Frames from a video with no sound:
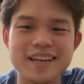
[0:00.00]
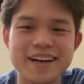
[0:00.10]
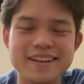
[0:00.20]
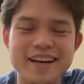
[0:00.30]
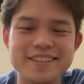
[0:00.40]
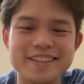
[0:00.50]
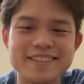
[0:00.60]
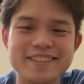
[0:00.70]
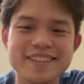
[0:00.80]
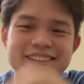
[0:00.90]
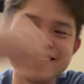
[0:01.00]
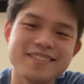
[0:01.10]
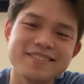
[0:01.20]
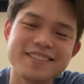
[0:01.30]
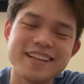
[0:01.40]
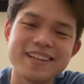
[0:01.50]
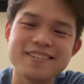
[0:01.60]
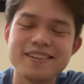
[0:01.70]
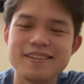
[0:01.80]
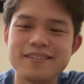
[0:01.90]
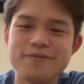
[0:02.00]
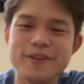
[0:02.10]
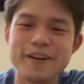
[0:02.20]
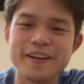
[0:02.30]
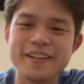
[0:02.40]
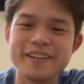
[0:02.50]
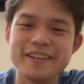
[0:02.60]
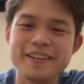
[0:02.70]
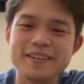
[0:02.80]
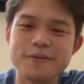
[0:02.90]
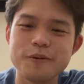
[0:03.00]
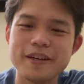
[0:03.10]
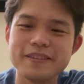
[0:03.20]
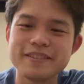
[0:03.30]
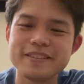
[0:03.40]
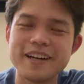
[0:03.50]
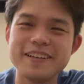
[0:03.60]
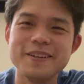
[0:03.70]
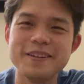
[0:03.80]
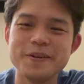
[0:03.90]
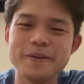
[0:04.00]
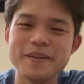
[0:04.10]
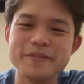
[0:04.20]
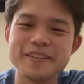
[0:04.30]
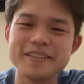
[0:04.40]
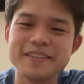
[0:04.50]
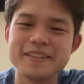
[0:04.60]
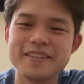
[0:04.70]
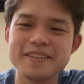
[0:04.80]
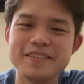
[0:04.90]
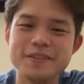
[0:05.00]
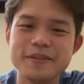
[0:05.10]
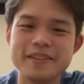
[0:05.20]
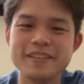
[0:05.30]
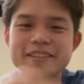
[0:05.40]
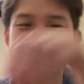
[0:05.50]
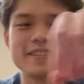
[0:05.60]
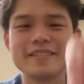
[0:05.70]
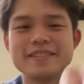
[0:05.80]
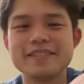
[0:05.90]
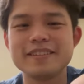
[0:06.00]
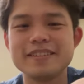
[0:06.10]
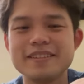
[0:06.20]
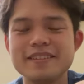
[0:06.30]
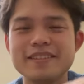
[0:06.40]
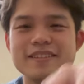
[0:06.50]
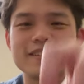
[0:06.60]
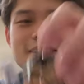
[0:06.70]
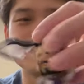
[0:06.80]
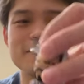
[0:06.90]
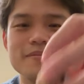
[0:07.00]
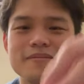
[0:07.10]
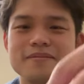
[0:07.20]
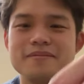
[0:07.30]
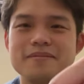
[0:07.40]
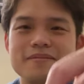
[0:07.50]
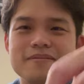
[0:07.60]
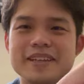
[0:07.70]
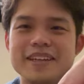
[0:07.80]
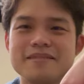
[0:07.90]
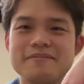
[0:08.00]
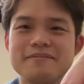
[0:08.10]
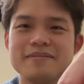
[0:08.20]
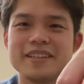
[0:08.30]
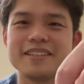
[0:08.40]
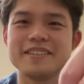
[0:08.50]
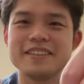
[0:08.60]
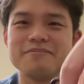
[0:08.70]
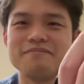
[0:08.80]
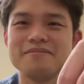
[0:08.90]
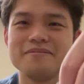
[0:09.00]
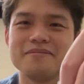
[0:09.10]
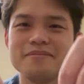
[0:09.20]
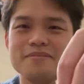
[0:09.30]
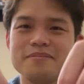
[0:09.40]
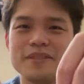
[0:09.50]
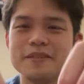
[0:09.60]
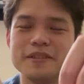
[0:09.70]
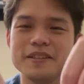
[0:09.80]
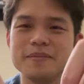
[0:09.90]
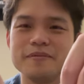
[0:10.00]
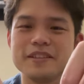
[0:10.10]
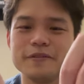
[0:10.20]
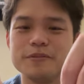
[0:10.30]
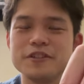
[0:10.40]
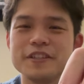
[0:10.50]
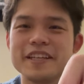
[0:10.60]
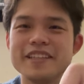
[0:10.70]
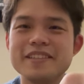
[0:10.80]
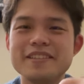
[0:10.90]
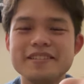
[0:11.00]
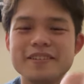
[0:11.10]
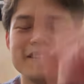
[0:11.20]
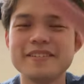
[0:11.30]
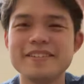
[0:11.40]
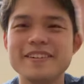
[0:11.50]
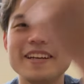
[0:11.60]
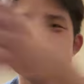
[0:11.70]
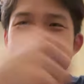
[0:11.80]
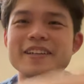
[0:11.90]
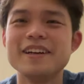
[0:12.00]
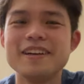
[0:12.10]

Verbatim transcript: yeah, as you can see, it doesn't stand very well, so I don't know what I'm gonna do with these. Um, yeah, I guess you can play with them, give them to your kids or whatever.